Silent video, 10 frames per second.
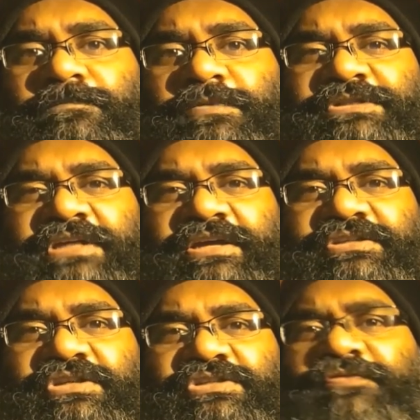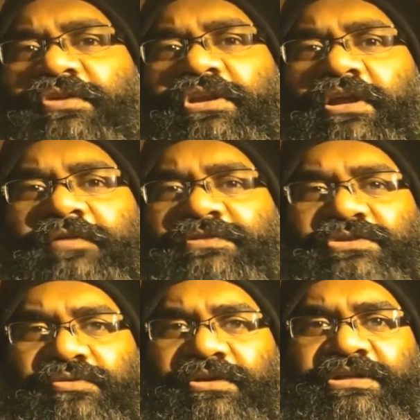present different love
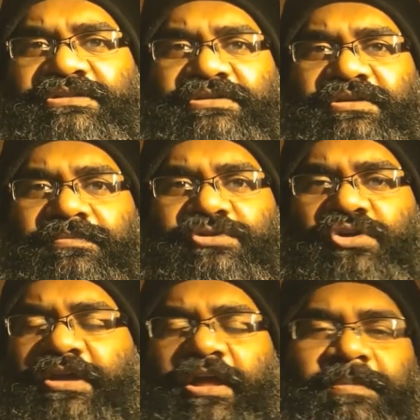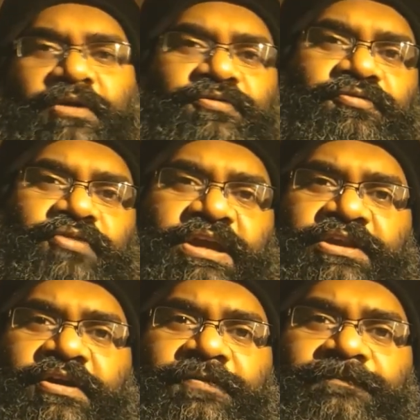stories talking about
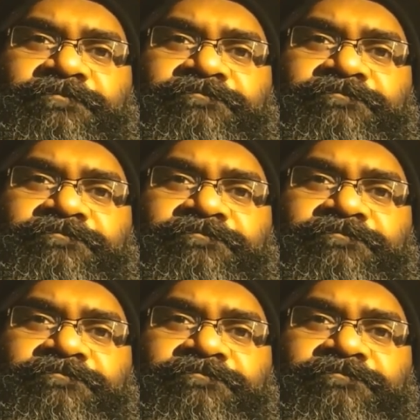freedom